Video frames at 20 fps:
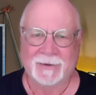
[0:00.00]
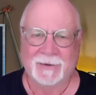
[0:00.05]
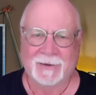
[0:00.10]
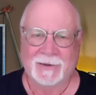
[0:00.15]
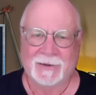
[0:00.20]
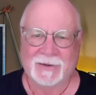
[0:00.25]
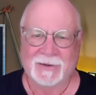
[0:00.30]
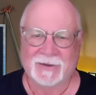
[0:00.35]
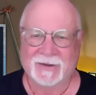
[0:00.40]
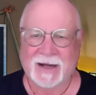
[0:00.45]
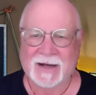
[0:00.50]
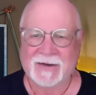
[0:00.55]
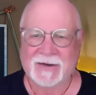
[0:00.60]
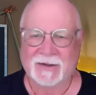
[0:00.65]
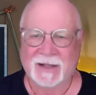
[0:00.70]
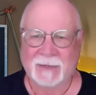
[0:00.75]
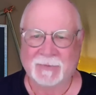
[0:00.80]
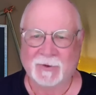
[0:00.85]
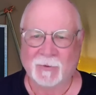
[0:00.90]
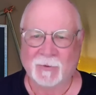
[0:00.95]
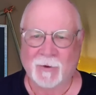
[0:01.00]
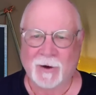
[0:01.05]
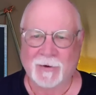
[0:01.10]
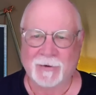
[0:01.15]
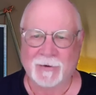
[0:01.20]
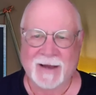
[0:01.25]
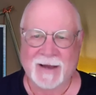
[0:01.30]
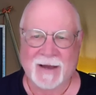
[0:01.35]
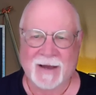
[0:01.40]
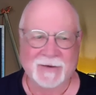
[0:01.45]
You sidestep the
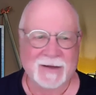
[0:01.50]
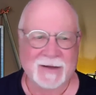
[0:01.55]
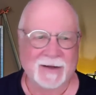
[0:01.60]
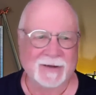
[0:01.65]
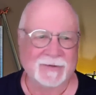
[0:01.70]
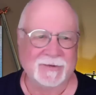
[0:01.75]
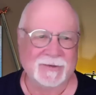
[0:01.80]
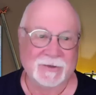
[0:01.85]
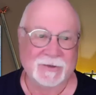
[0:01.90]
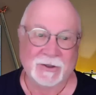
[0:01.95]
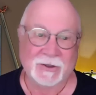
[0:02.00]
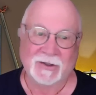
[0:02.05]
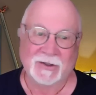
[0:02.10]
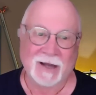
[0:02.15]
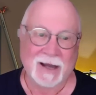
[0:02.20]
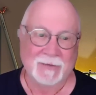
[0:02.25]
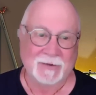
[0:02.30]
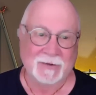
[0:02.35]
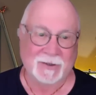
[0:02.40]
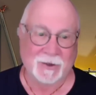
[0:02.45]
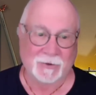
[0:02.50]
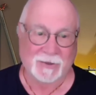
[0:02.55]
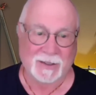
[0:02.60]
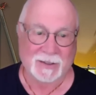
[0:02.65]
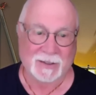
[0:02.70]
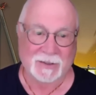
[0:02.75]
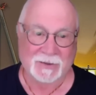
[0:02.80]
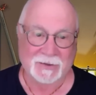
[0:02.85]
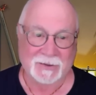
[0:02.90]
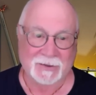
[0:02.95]
water. Now is not a good time to go
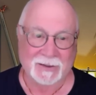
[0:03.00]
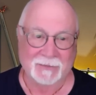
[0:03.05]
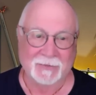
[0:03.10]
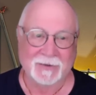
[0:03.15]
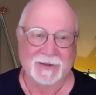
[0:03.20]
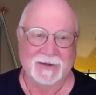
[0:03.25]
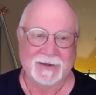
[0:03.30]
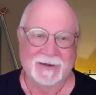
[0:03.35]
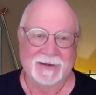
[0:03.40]
take a dip.